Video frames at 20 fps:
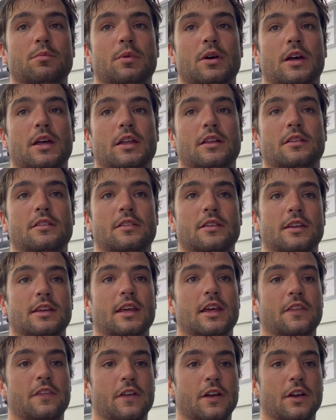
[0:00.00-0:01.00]
but to
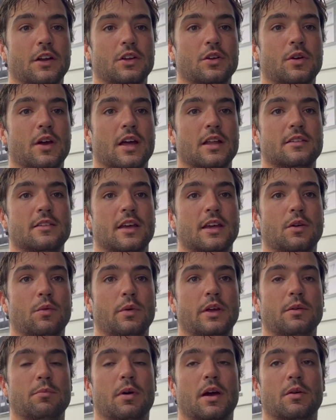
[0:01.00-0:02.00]
get there, you got to take
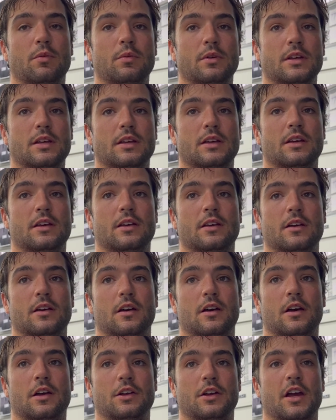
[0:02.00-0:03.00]
week by week.
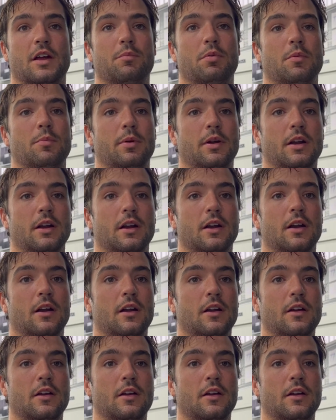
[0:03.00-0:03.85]
You got to prepare.